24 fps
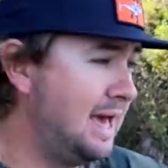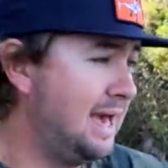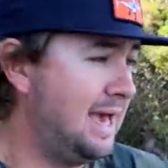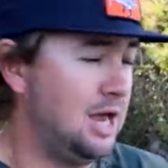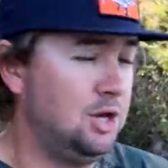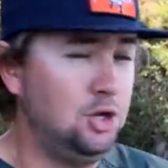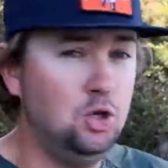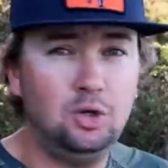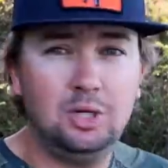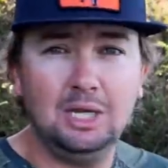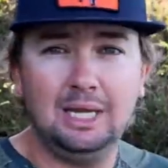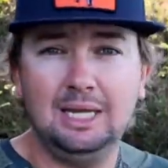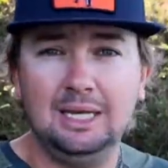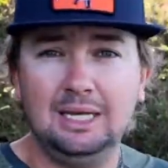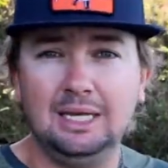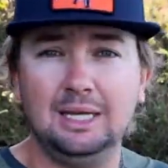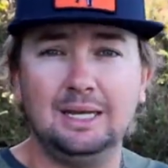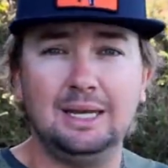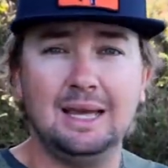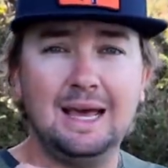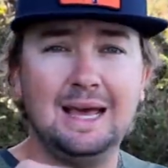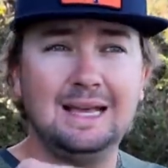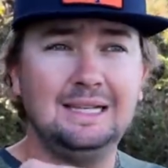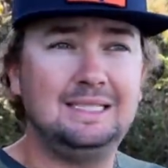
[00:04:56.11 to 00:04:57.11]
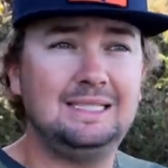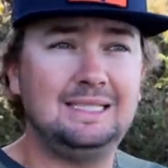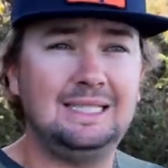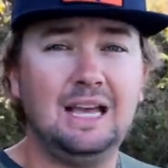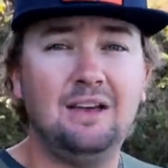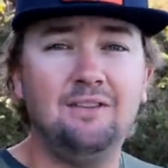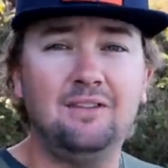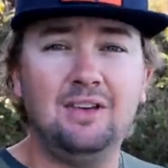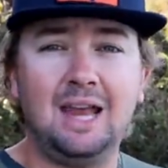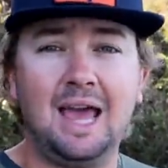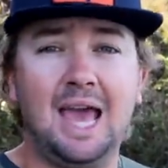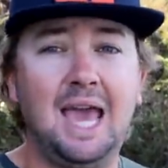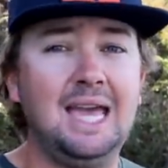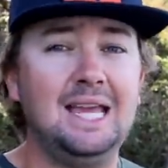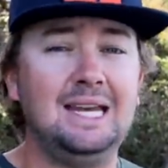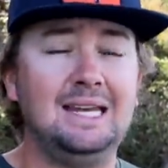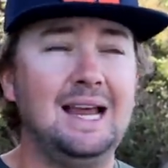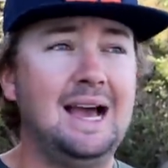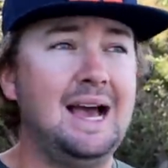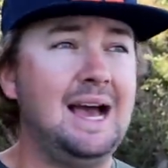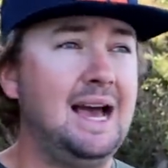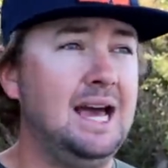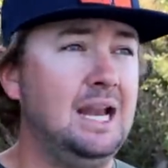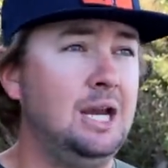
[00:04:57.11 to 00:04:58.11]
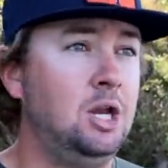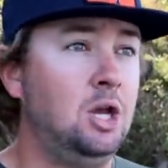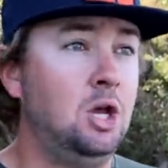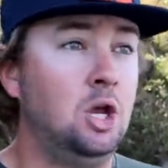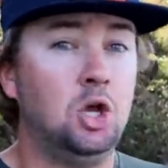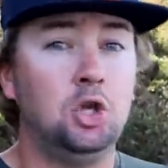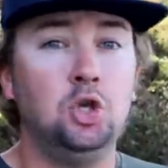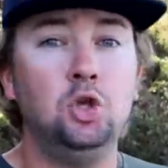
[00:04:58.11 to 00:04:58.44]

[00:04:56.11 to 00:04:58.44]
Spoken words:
and you could hit 7, 8, 9,